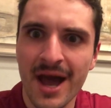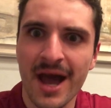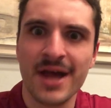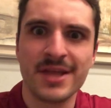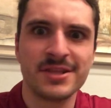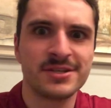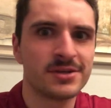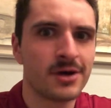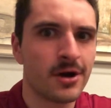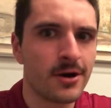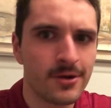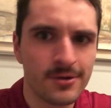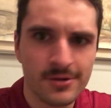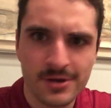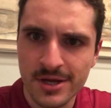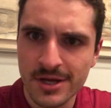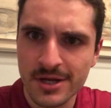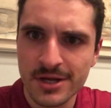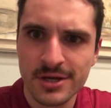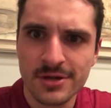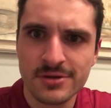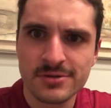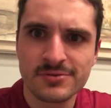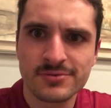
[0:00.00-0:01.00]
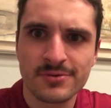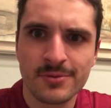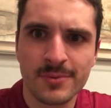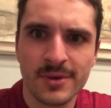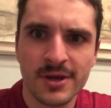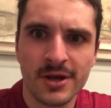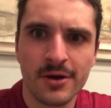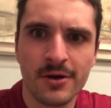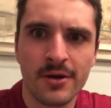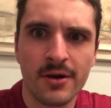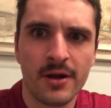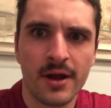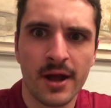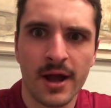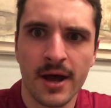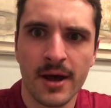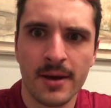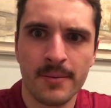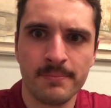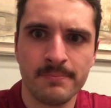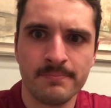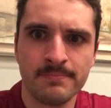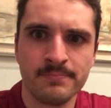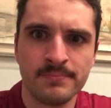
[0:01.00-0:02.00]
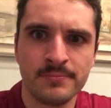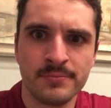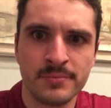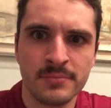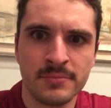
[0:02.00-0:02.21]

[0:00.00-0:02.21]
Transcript: It's all good news from here. Um,